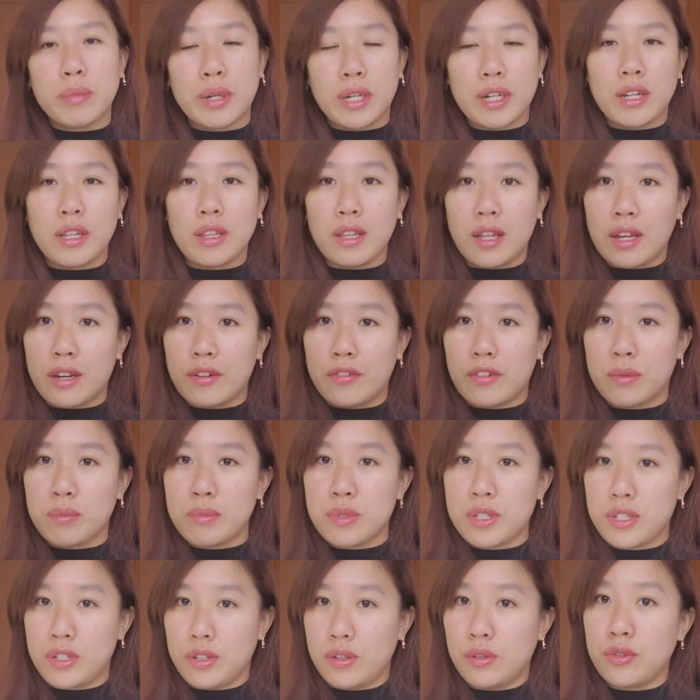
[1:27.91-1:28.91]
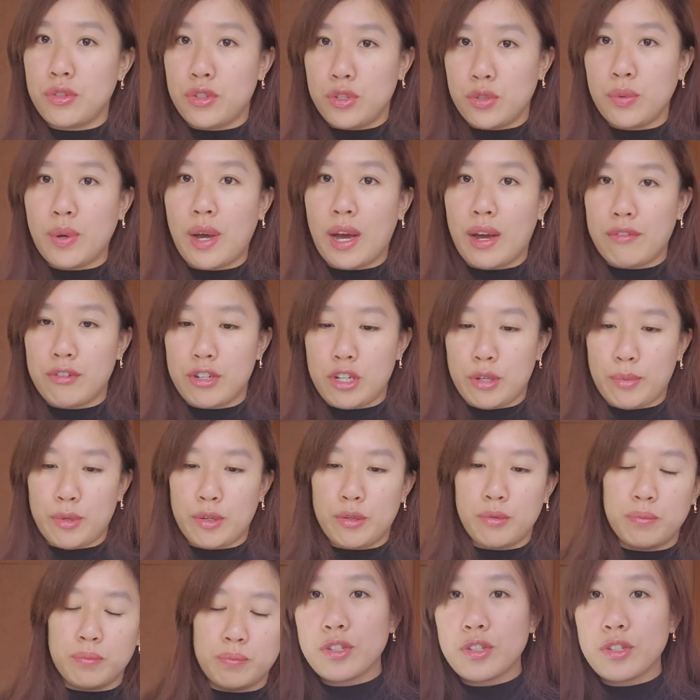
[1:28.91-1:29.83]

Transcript: but a lot of them still do have shimmer.